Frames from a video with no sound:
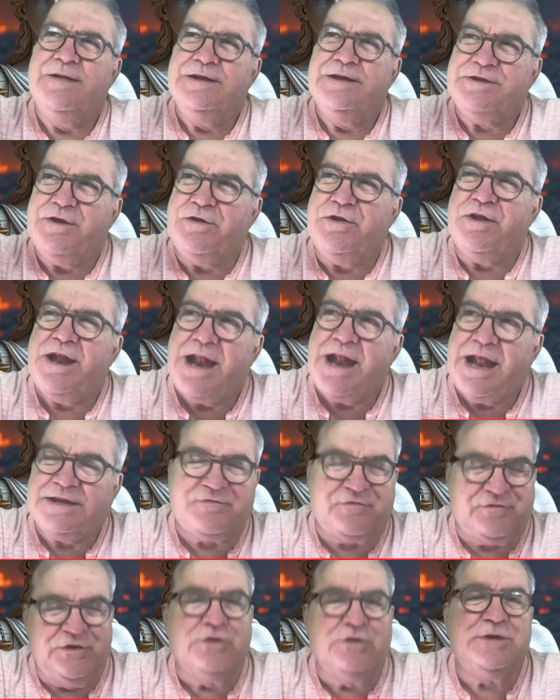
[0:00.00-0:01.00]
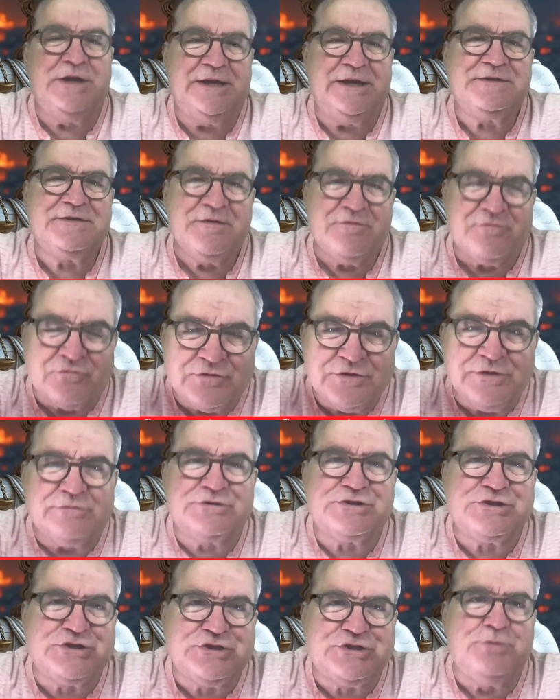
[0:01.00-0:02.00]
only in the last few years the real
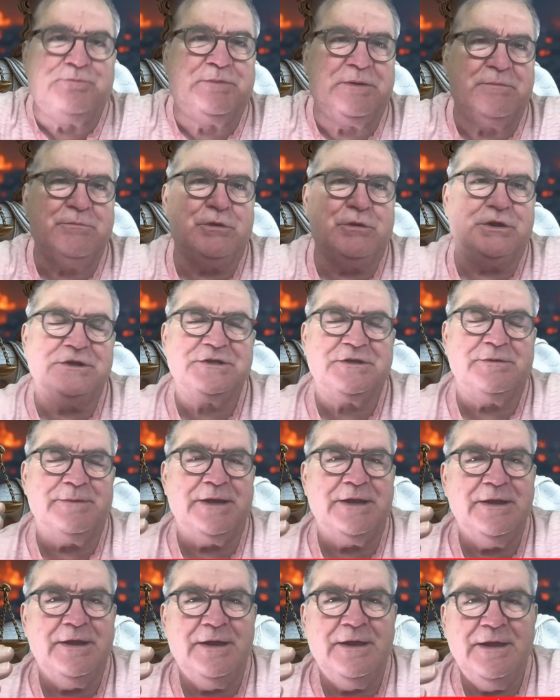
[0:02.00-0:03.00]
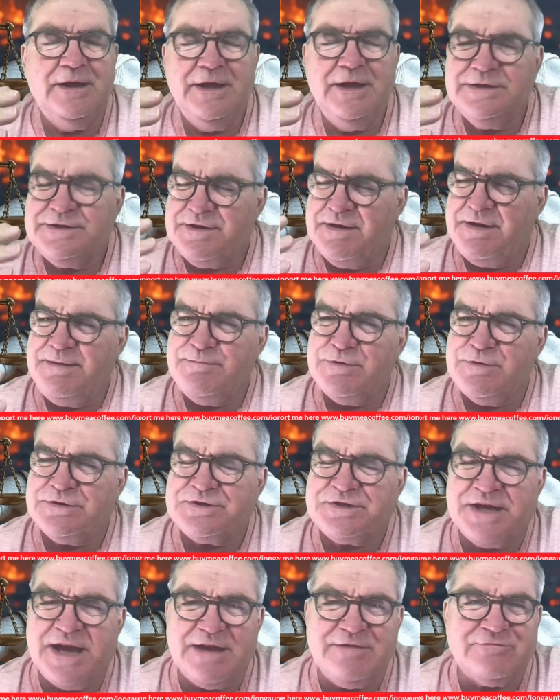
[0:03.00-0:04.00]
stupid money's come in. So he
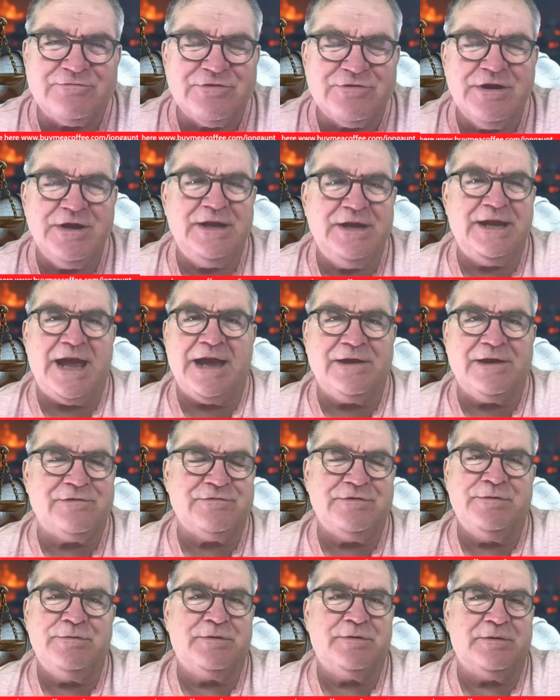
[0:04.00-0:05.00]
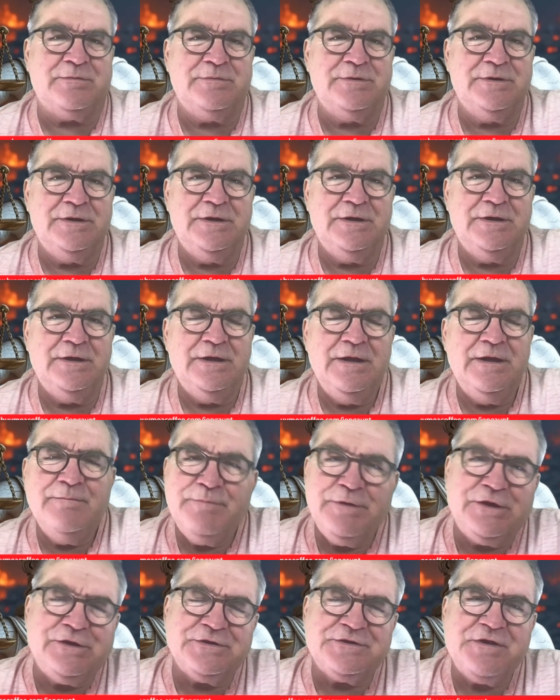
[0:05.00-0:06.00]
must get really angry with them,
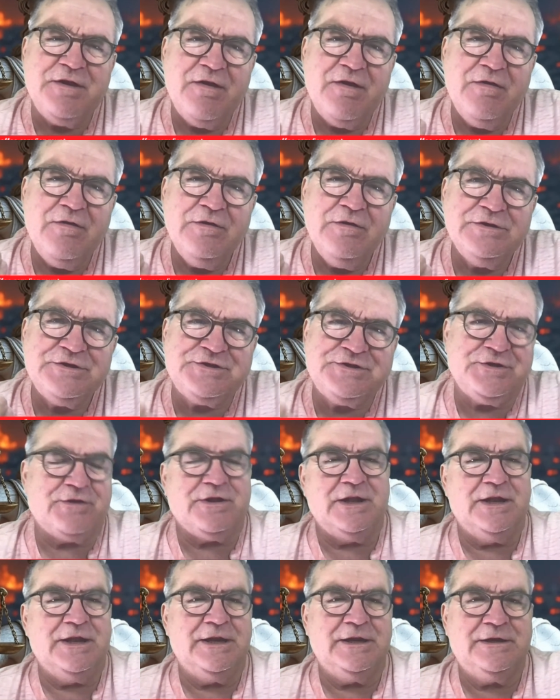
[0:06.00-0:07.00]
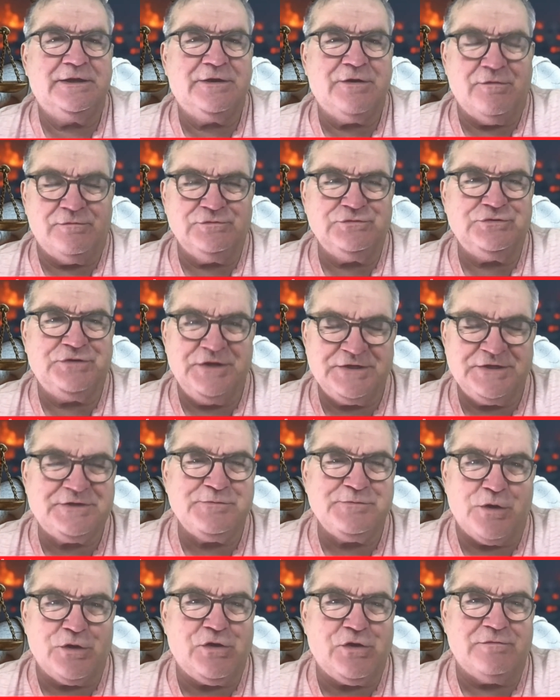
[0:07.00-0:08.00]
because suddenly this is
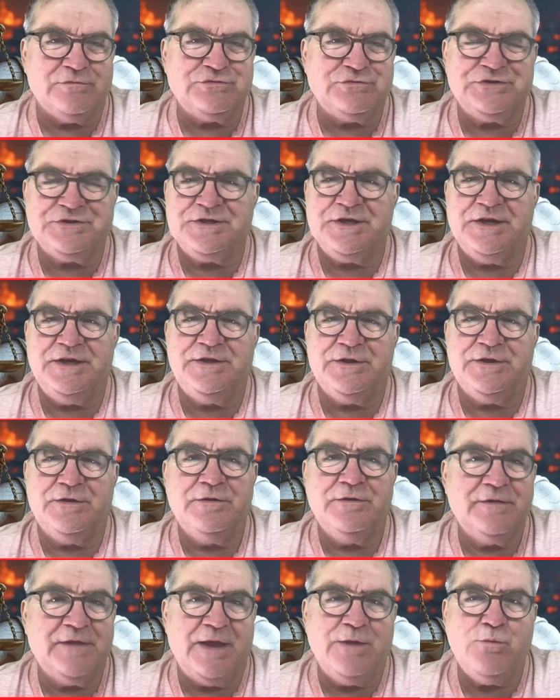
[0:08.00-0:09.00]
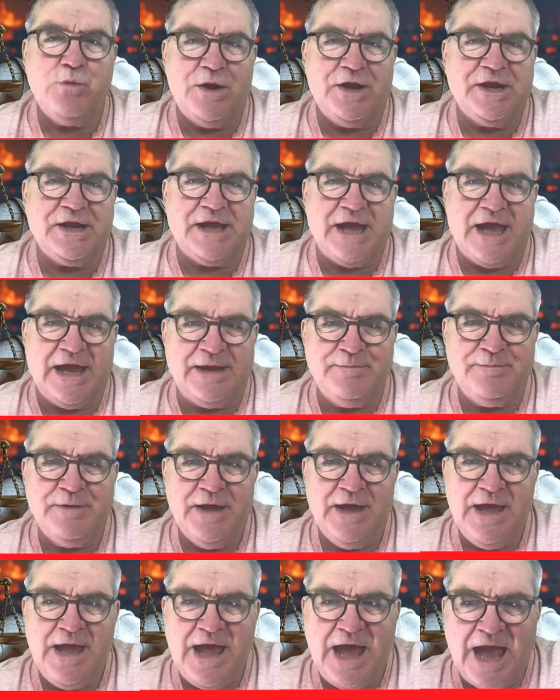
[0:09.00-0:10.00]
what Coventry City do. They win a game
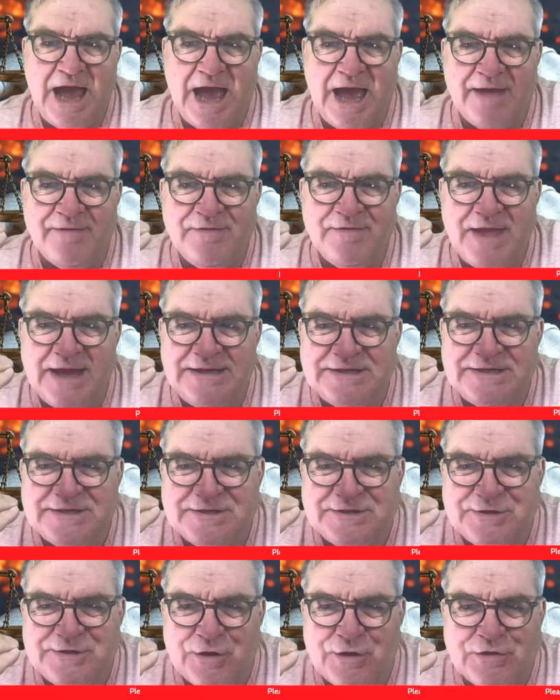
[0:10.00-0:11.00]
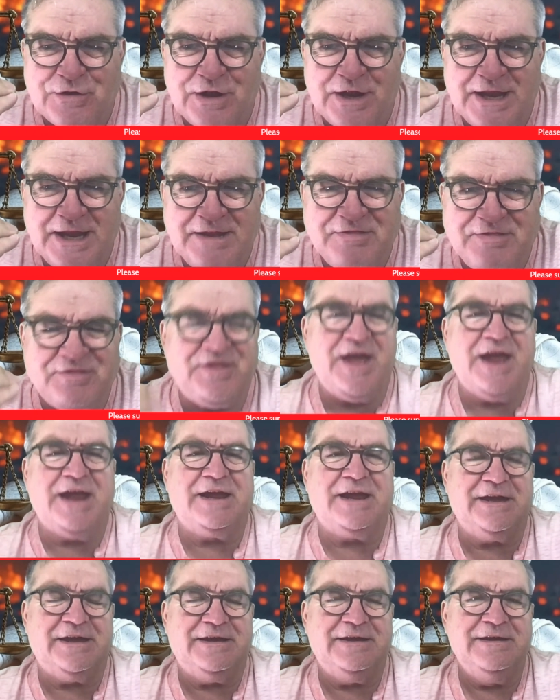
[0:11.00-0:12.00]
and they suddenly
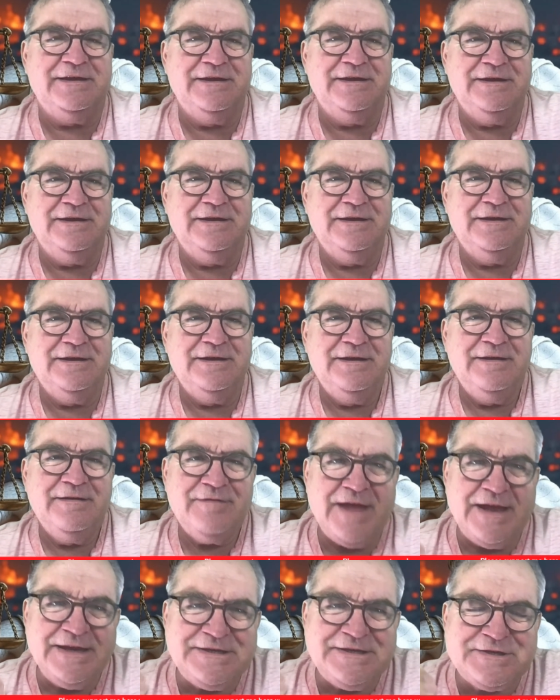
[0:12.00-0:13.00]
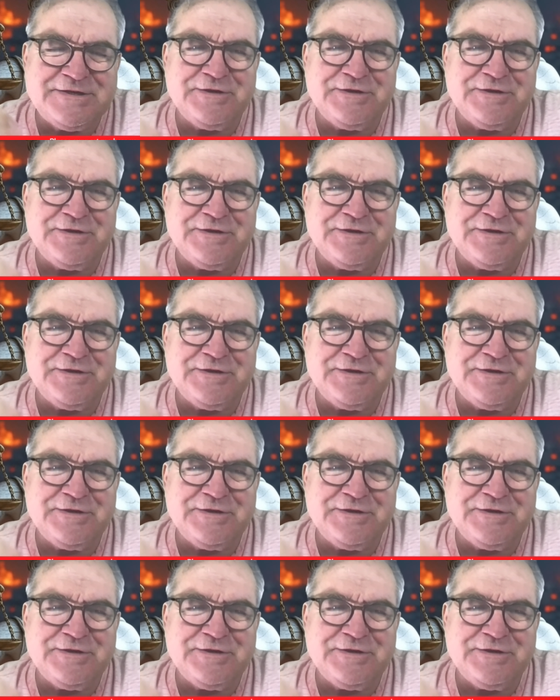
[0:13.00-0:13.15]
think they're